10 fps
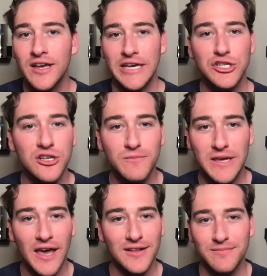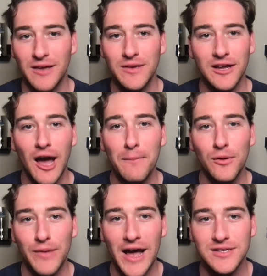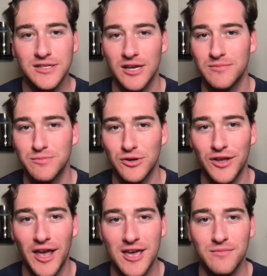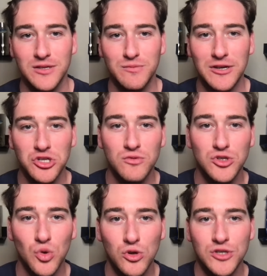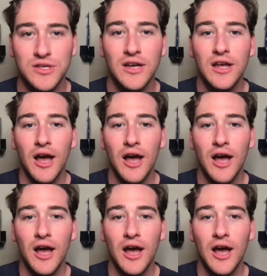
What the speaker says: He should be getting maybe a couple pass attempts per game, especially when Georgia's